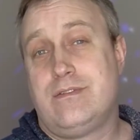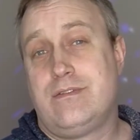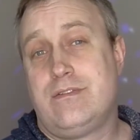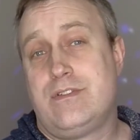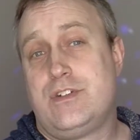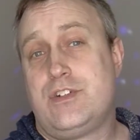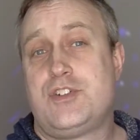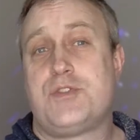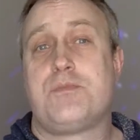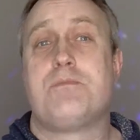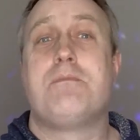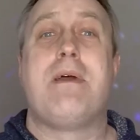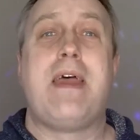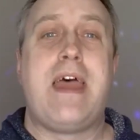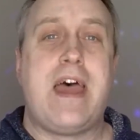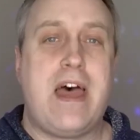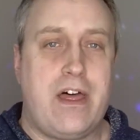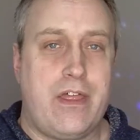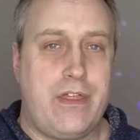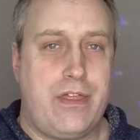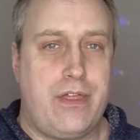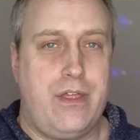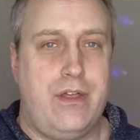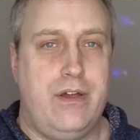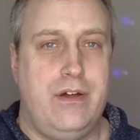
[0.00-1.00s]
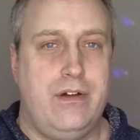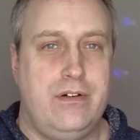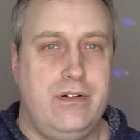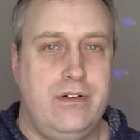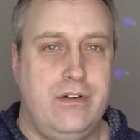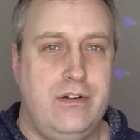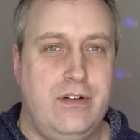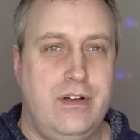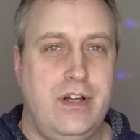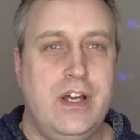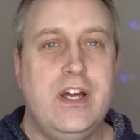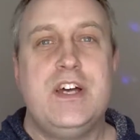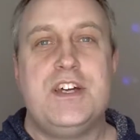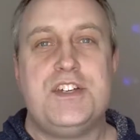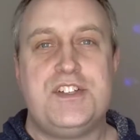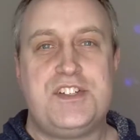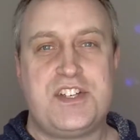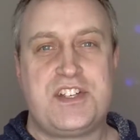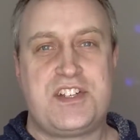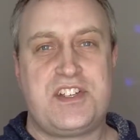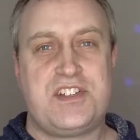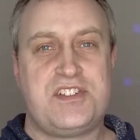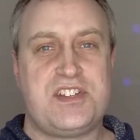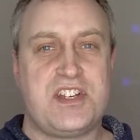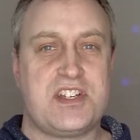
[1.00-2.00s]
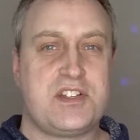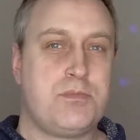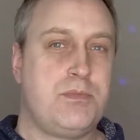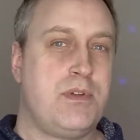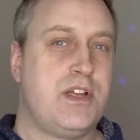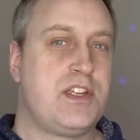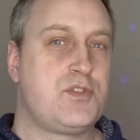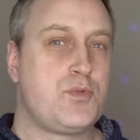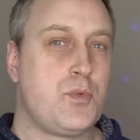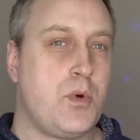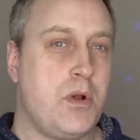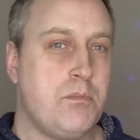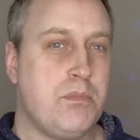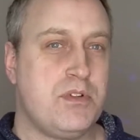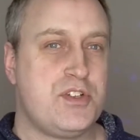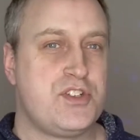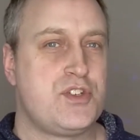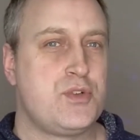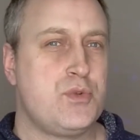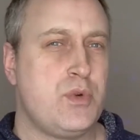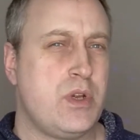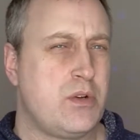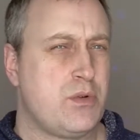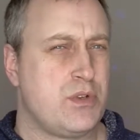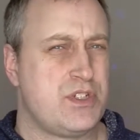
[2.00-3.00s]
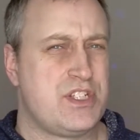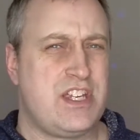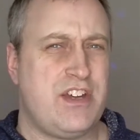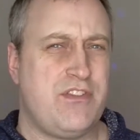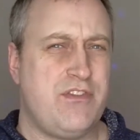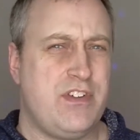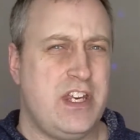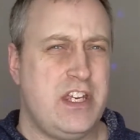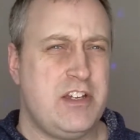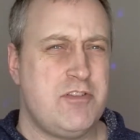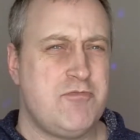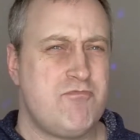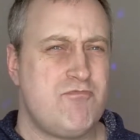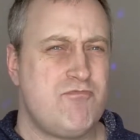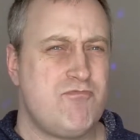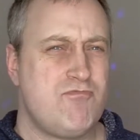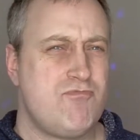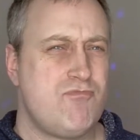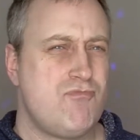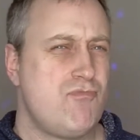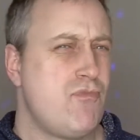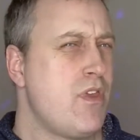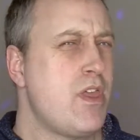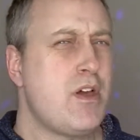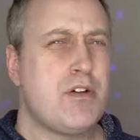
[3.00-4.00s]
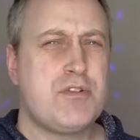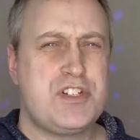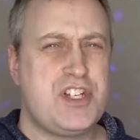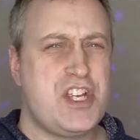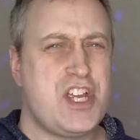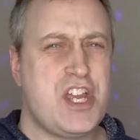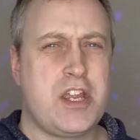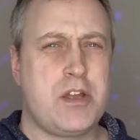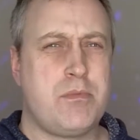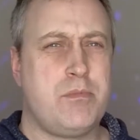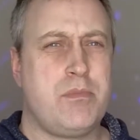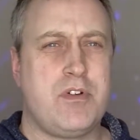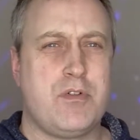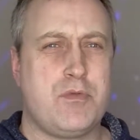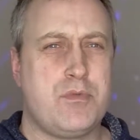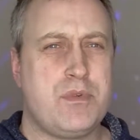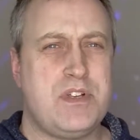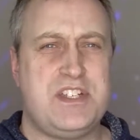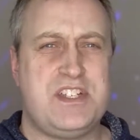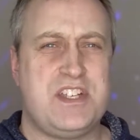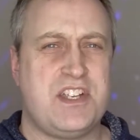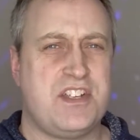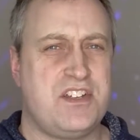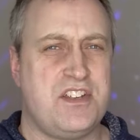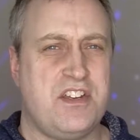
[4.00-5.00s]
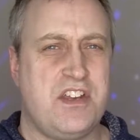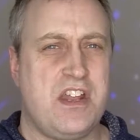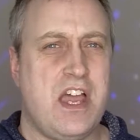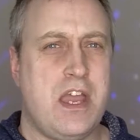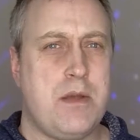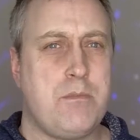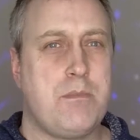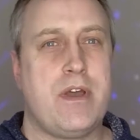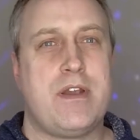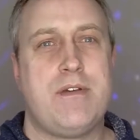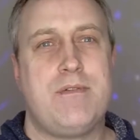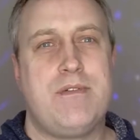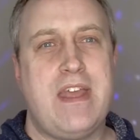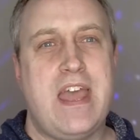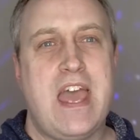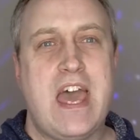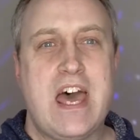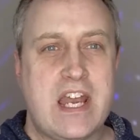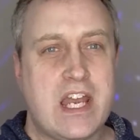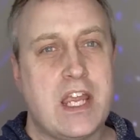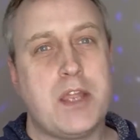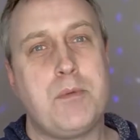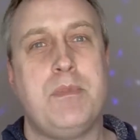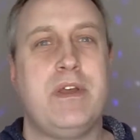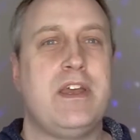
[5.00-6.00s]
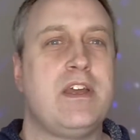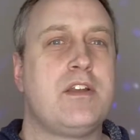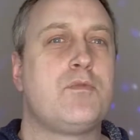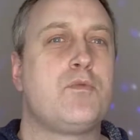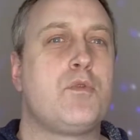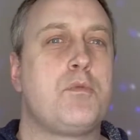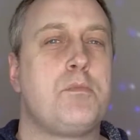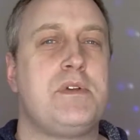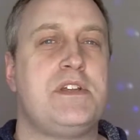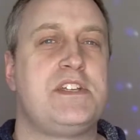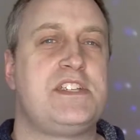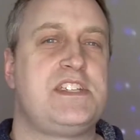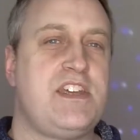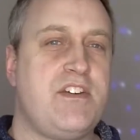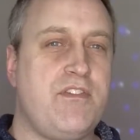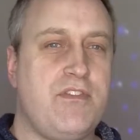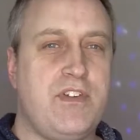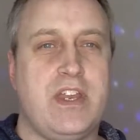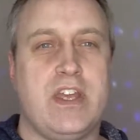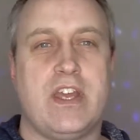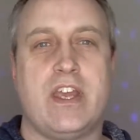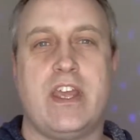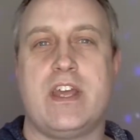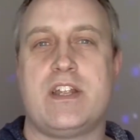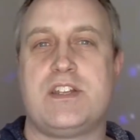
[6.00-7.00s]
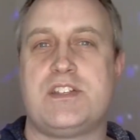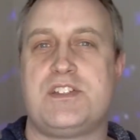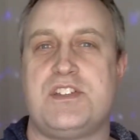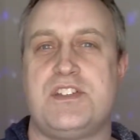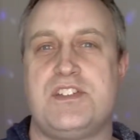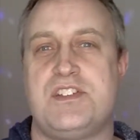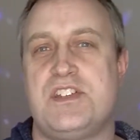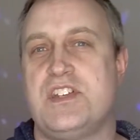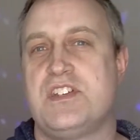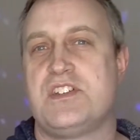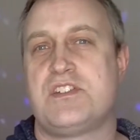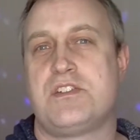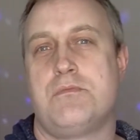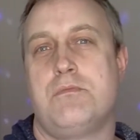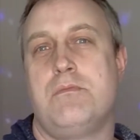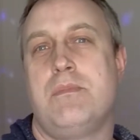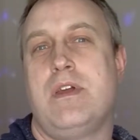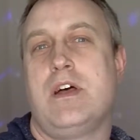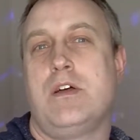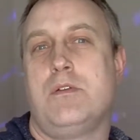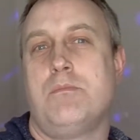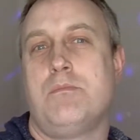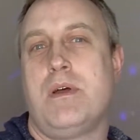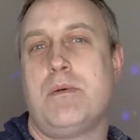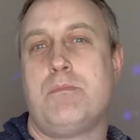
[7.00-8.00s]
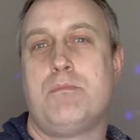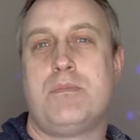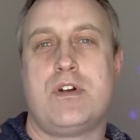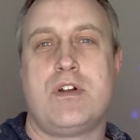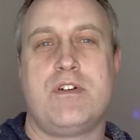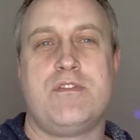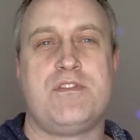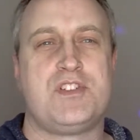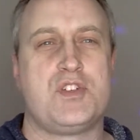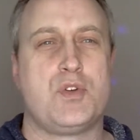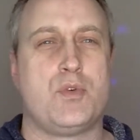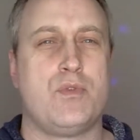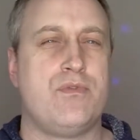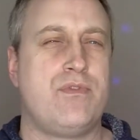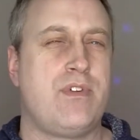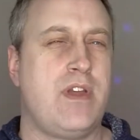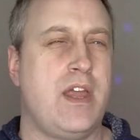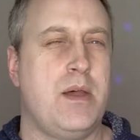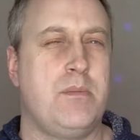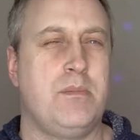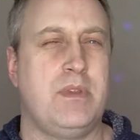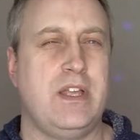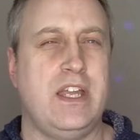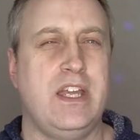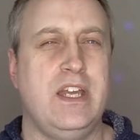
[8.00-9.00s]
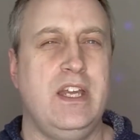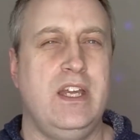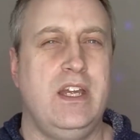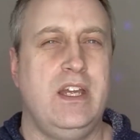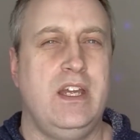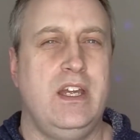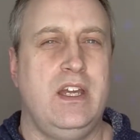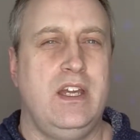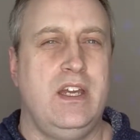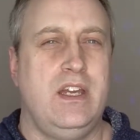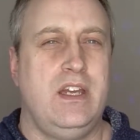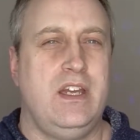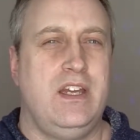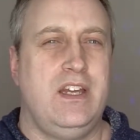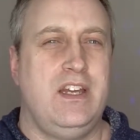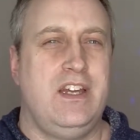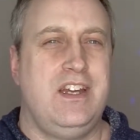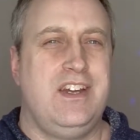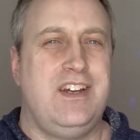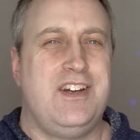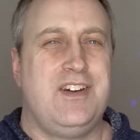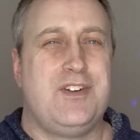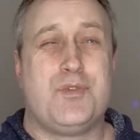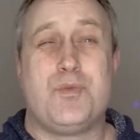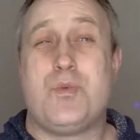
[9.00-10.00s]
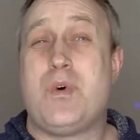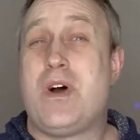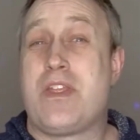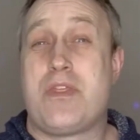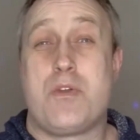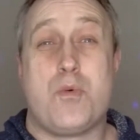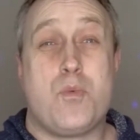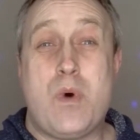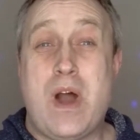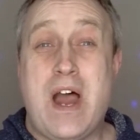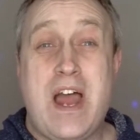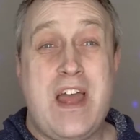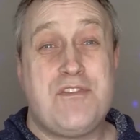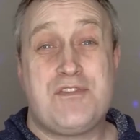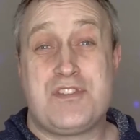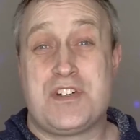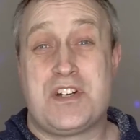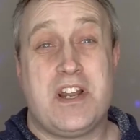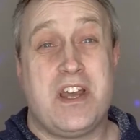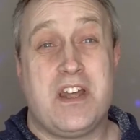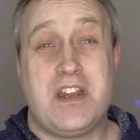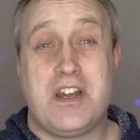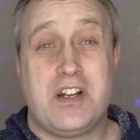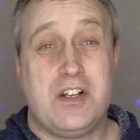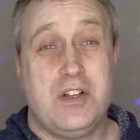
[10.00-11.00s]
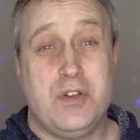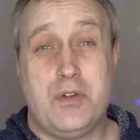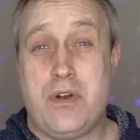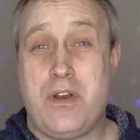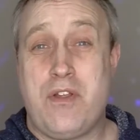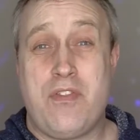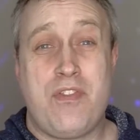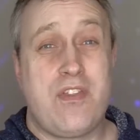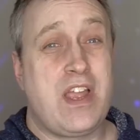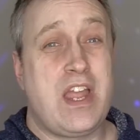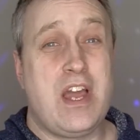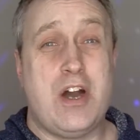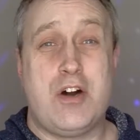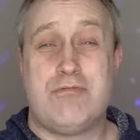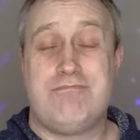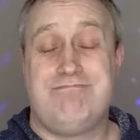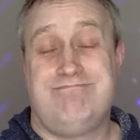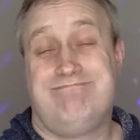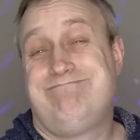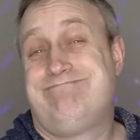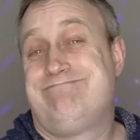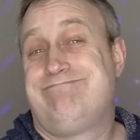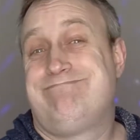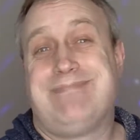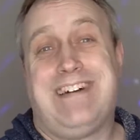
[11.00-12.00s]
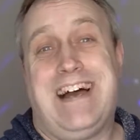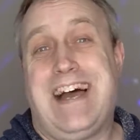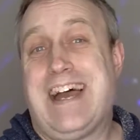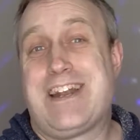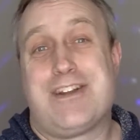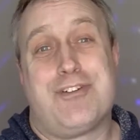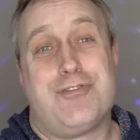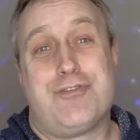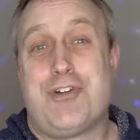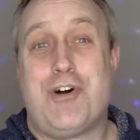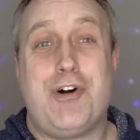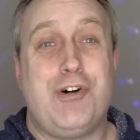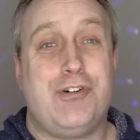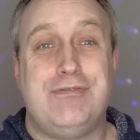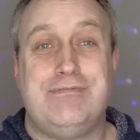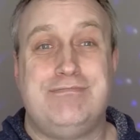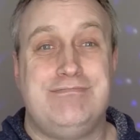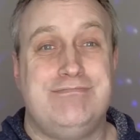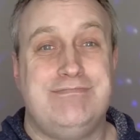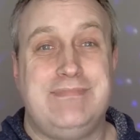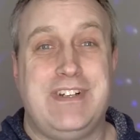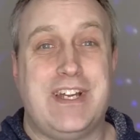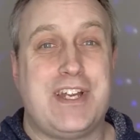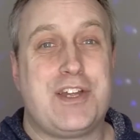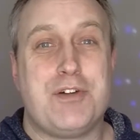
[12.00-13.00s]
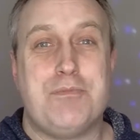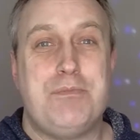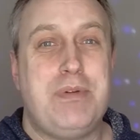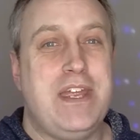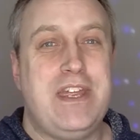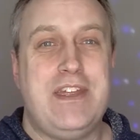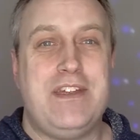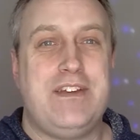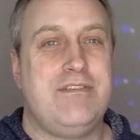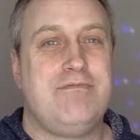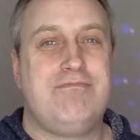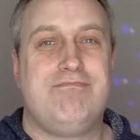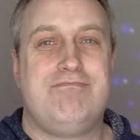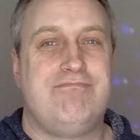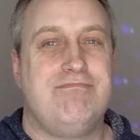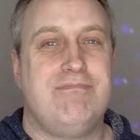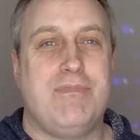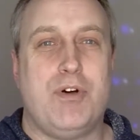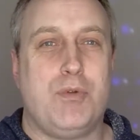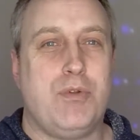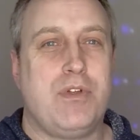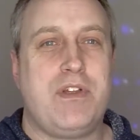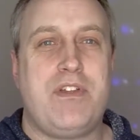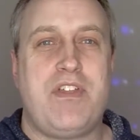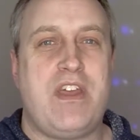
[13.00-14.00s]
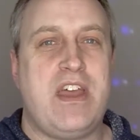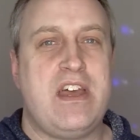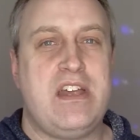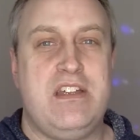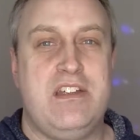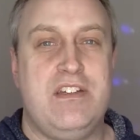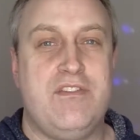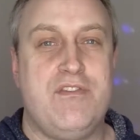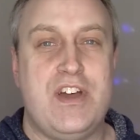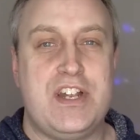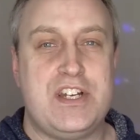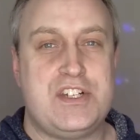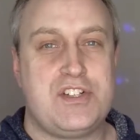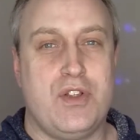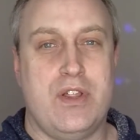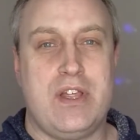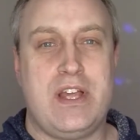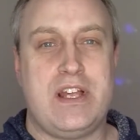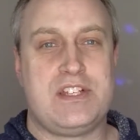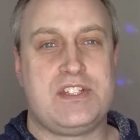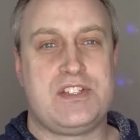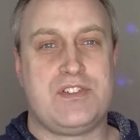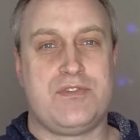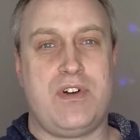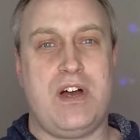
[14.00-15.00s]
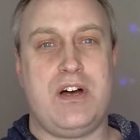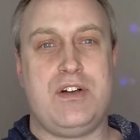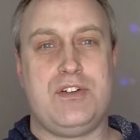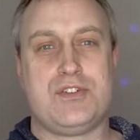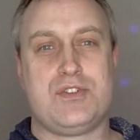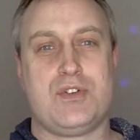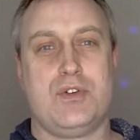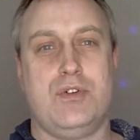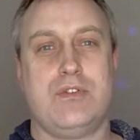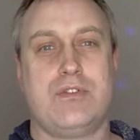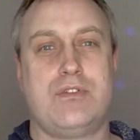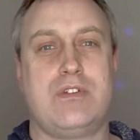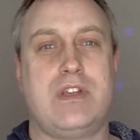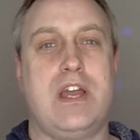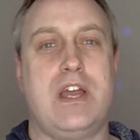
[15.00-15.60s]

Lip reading: there's math. 66 plus 1 plus 2 equals 70? Without Jacob, it would be 69, but adding him in would be 70 again, since he is a male member of his own family. Why the wives are not included in the count? I don't know. It could be only the eventual heads of household